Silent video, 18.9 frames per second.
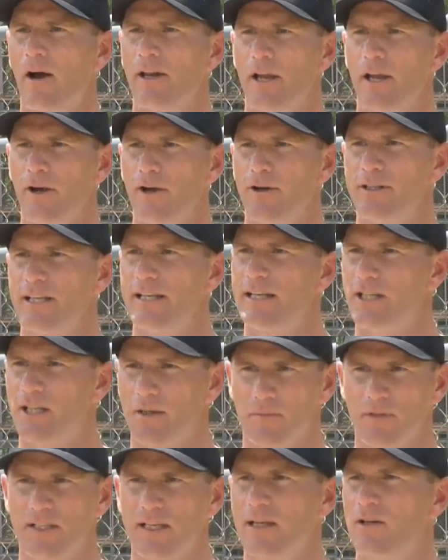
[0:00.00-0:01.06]
here, teach them
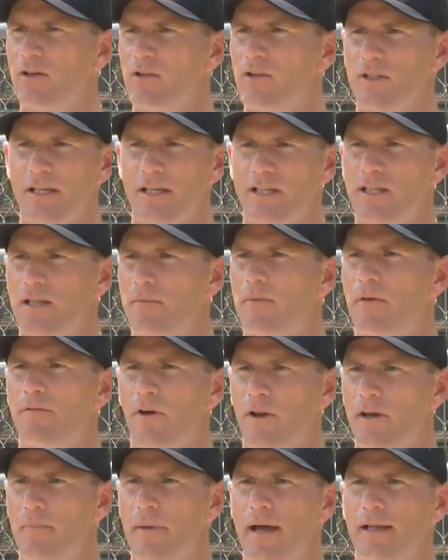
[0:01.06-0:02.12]
skills, teach them the
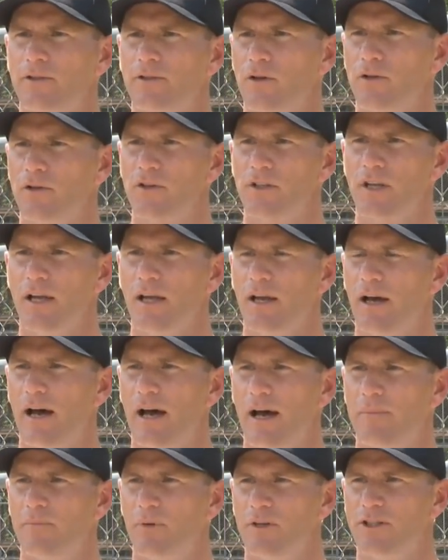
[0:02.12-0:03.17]
fundamentals, uh,
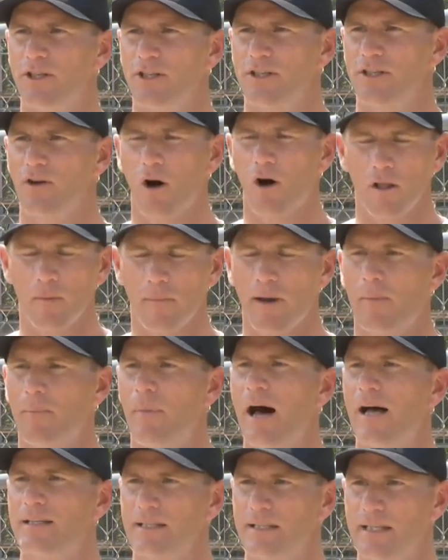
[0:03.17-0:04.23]
but just all about
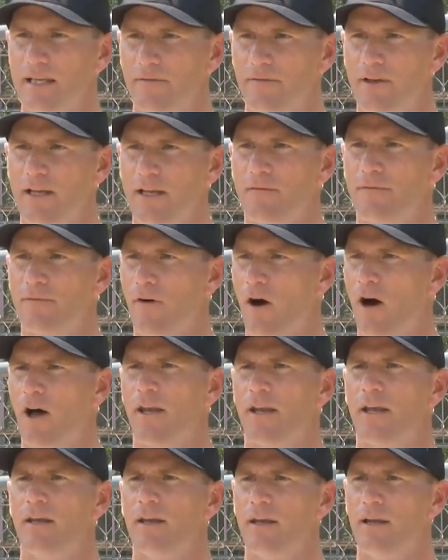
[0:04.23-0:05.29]
positivity, fun, uh,